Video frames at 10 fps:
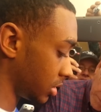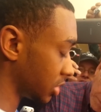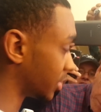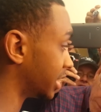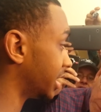
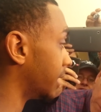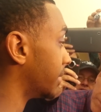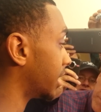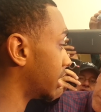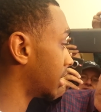just wanted to get
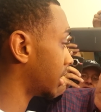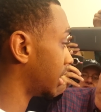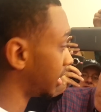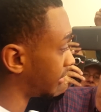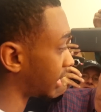better.
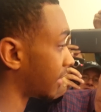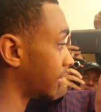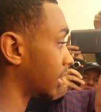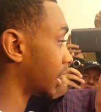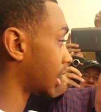And then when I
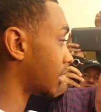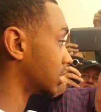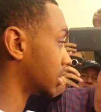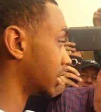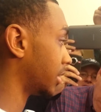felt like I was
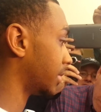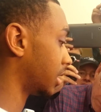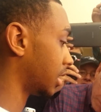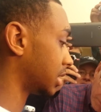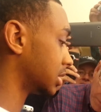going to get
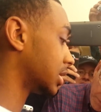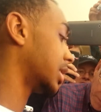better, I just